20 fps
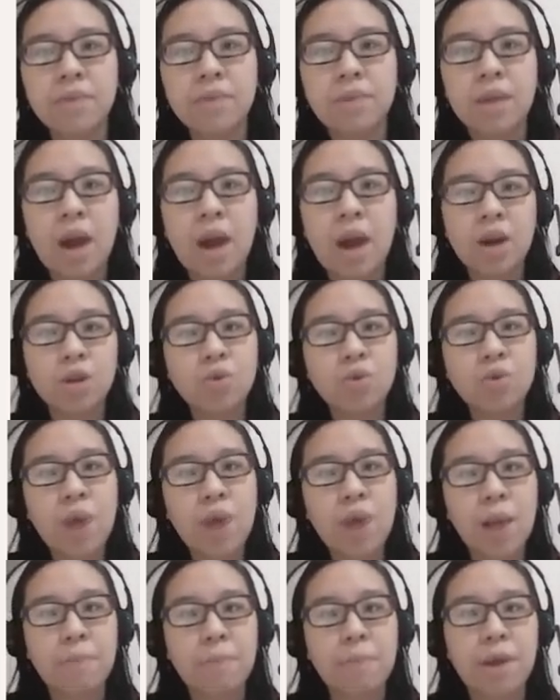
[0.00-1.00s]
There are 2
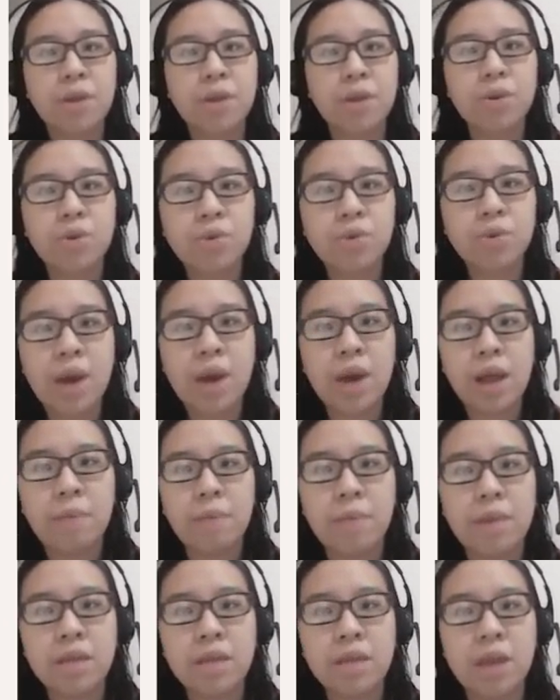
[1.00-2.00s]
elements, 3
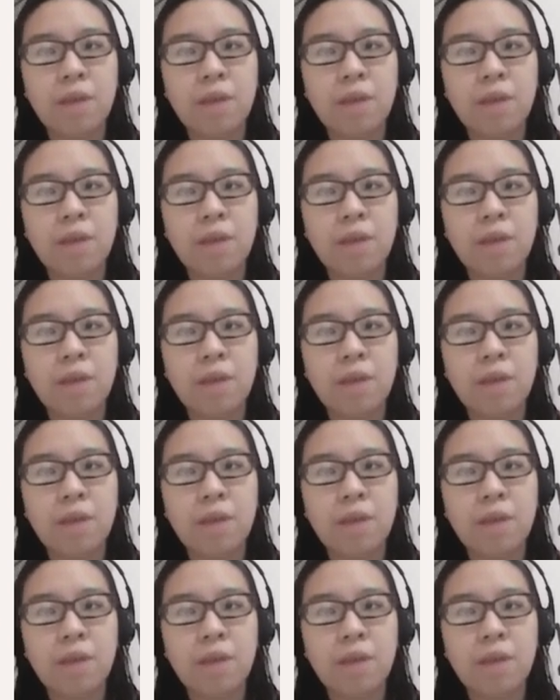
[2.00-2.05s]
elements,